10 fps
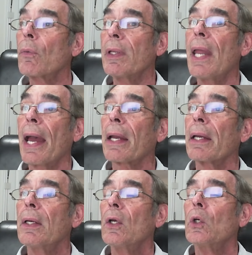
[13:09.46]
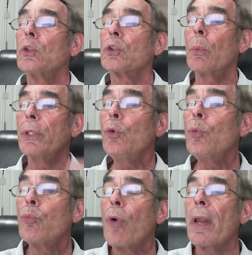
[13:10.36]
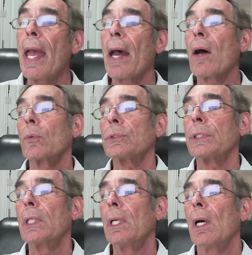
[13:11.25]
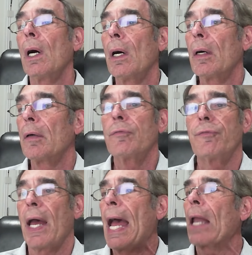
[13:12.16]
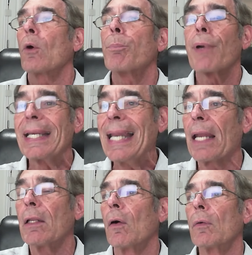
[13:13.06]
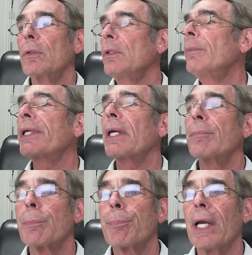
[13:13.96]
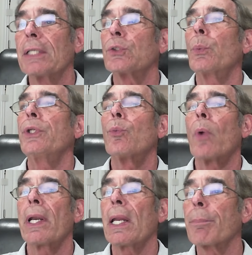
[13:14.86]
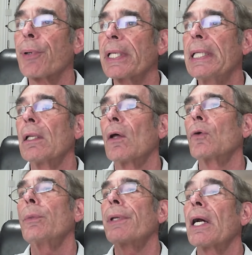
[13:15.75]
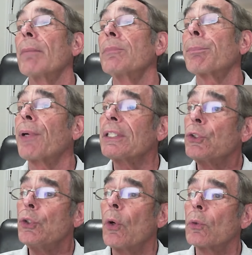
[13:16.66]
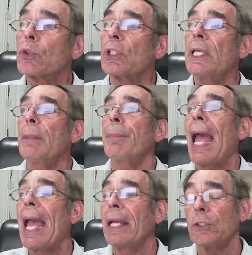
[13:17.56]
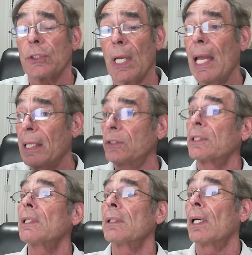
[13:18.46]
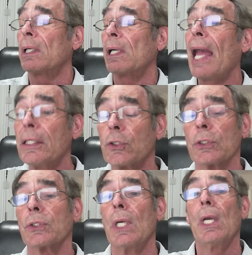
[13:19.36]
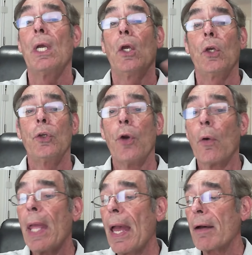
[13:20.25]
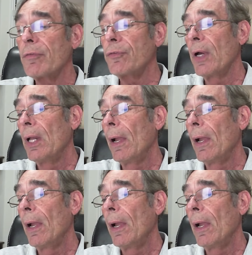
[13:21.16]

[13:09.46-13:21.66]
the neck. So when you run out of allopregnanolone, you become depressed. When you run out of pregnenolone, you become depressed. You don't sleep, anxious. You don't have